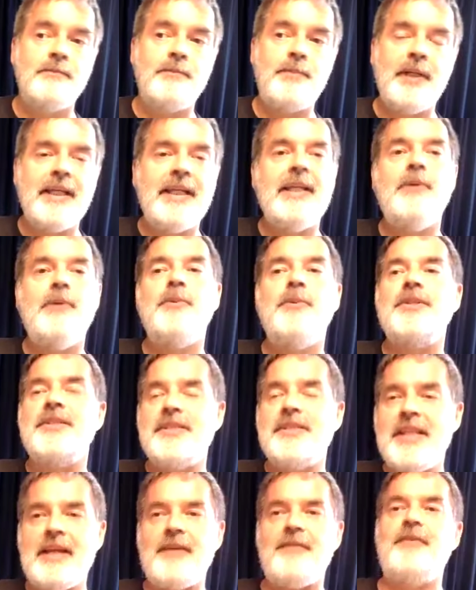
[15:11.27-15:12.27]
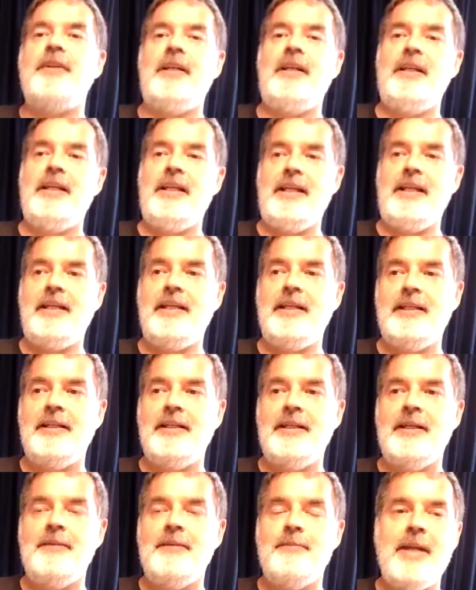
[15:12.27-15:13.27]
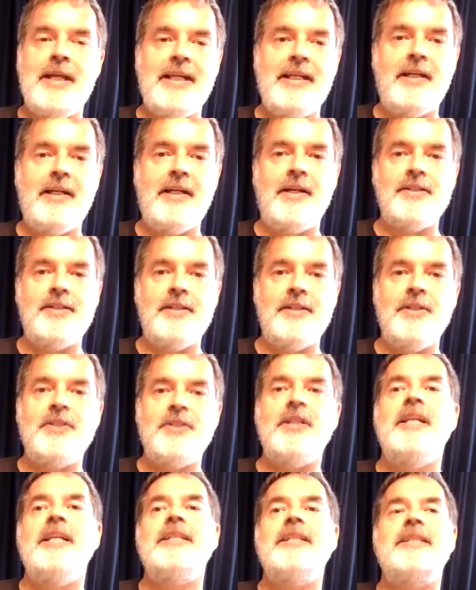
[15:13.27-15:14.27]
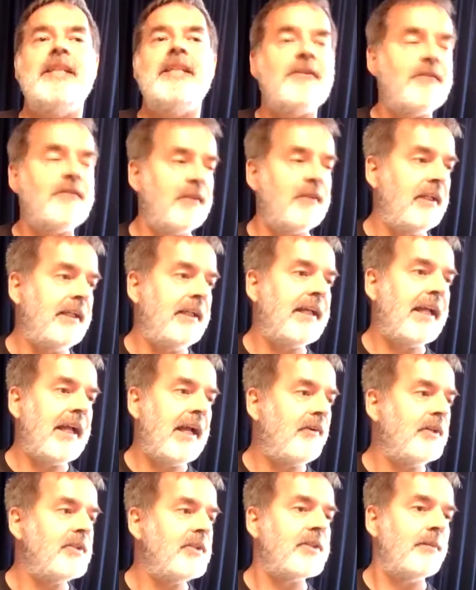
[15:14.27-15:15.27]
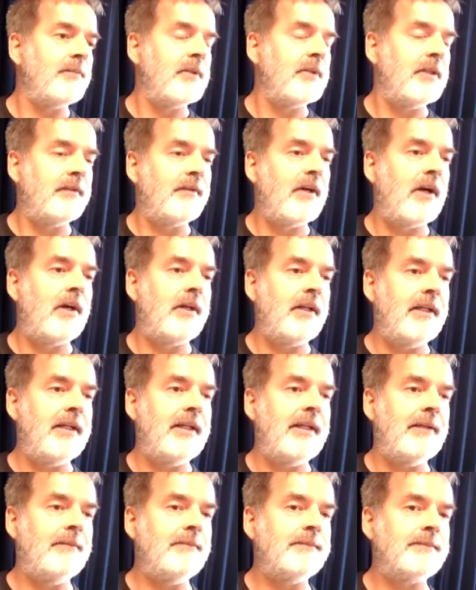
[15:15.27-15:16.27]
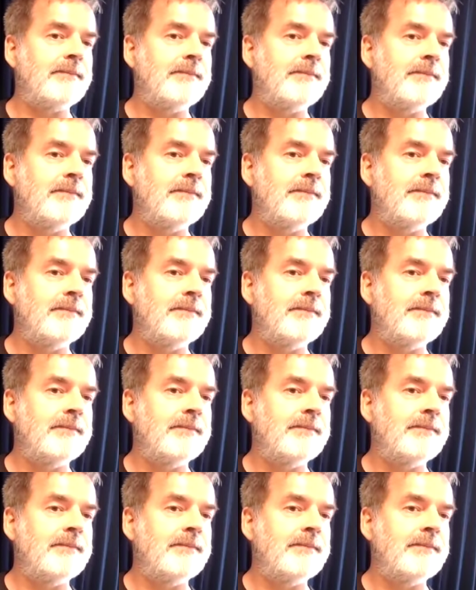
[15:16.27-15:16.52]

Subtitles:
But he was definitely made in God's image, and he definitely carried something of God in him.